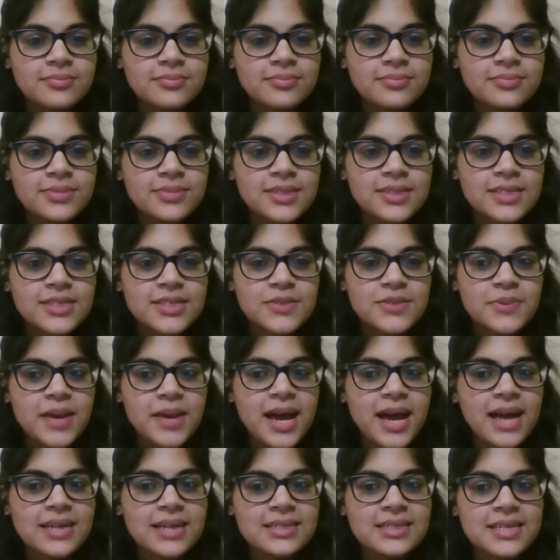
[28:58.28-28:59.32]
Since we
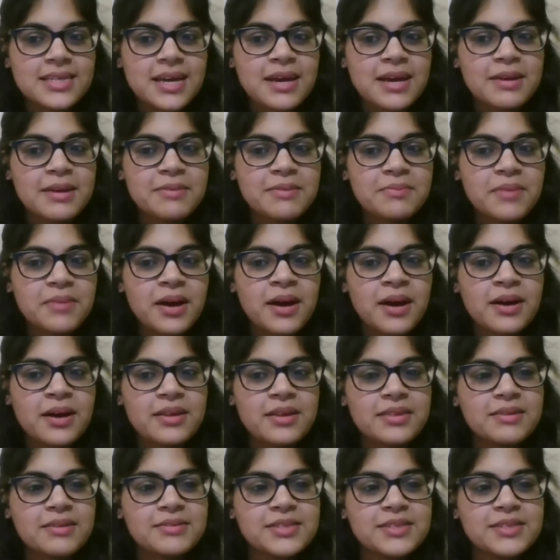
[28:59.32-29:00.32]
had time, there was a